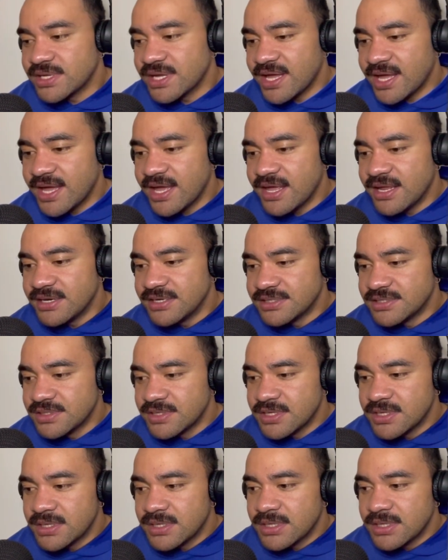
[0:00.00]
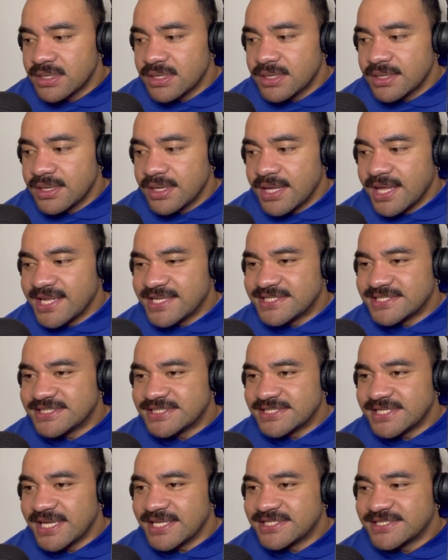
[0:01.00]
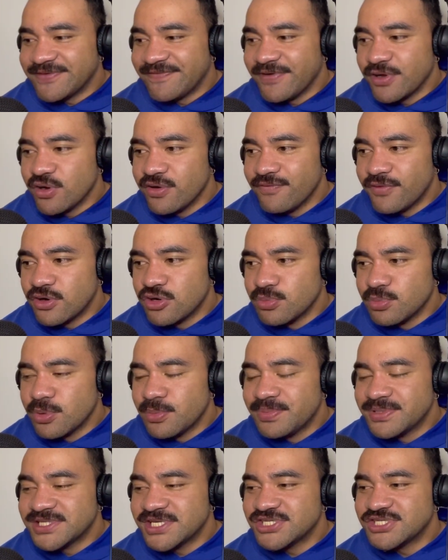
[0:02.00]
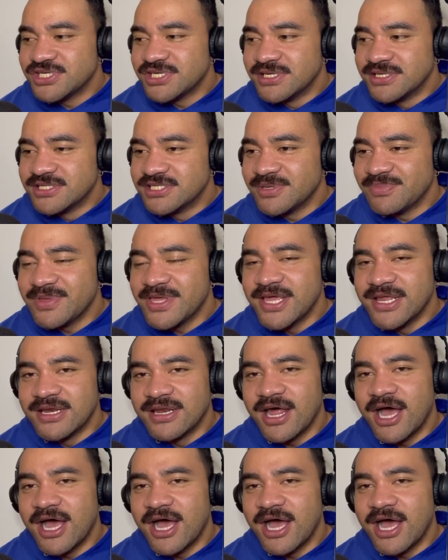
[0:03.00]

And it's a very vulnerable position to be in,